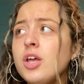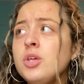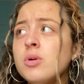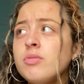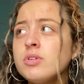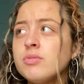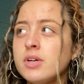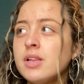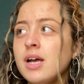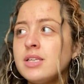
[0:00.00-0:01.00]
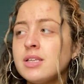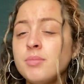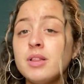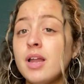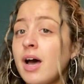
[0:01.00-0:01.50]
you have to realize
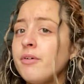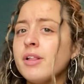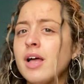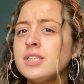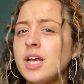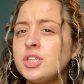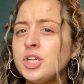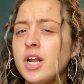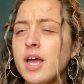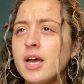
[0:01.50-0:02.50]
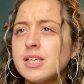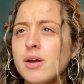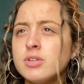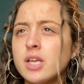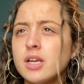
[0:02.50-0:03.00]
something that I realized yesterday as
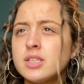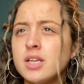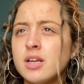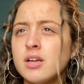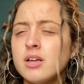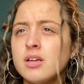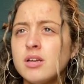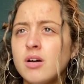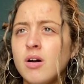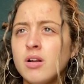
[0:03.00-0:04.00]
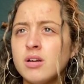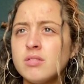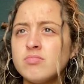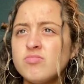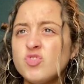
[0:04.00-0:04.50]
I was like sitting on
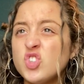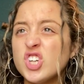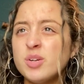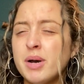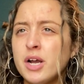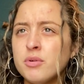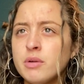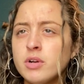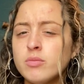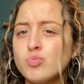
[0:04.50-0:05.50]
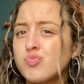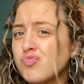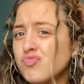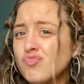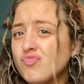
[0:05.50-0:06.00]
a tree by a river,
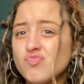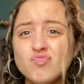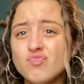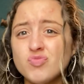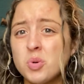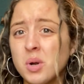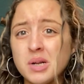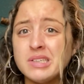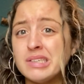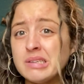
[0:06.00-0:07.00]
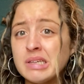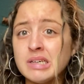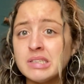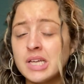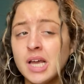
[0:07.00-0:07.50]
quarantine
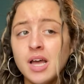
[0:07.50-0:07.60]
things.